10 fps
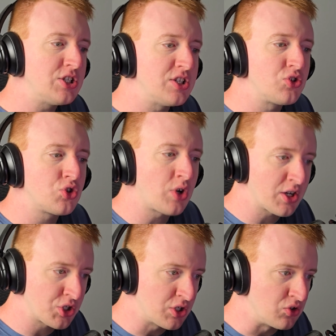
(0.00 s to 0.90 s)

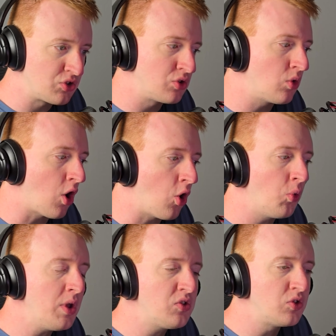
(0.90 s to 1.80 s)
instructions to
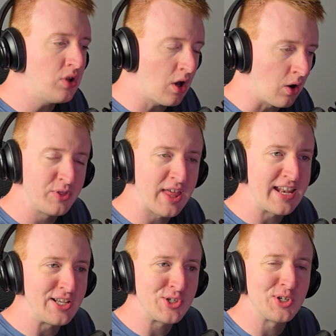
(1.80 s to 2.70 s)
always know that
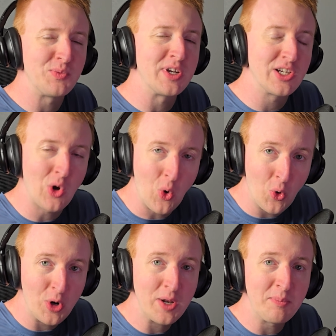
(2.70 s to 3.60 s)
it should
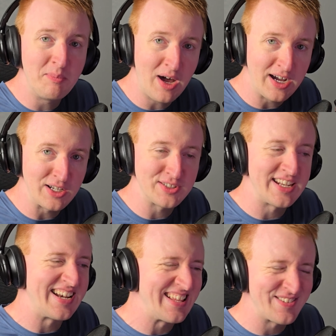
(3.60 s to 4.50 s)
record bugs
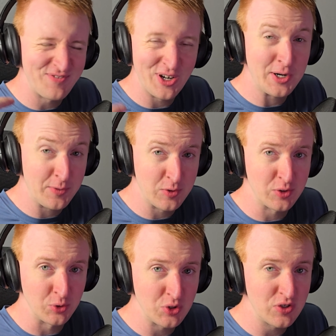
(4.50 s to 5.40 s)
that it has figured out the solutions